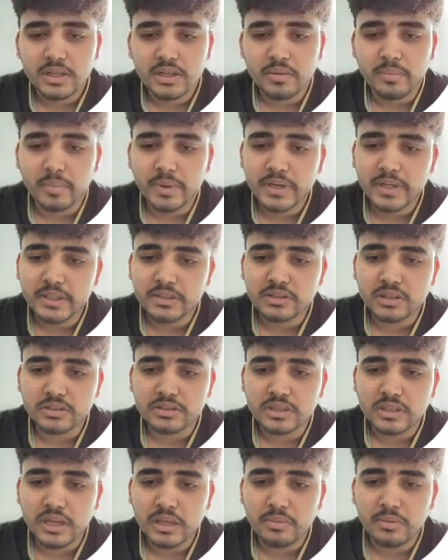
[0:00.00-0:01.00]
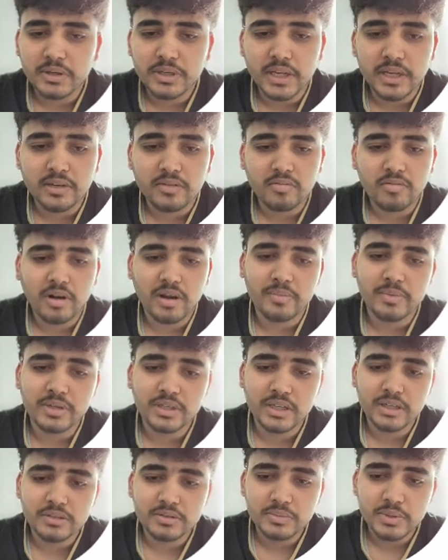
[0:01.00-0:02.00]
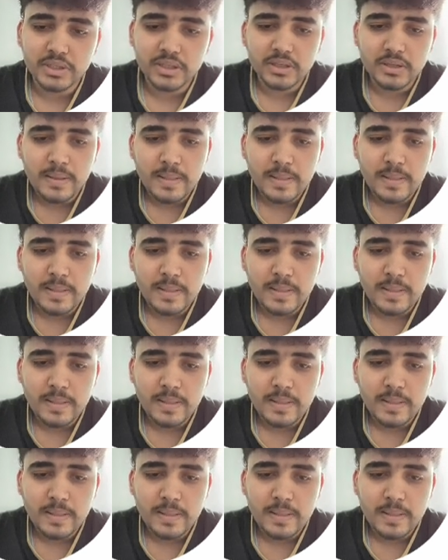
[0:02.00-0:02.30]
maintain sustainability and drive engagement,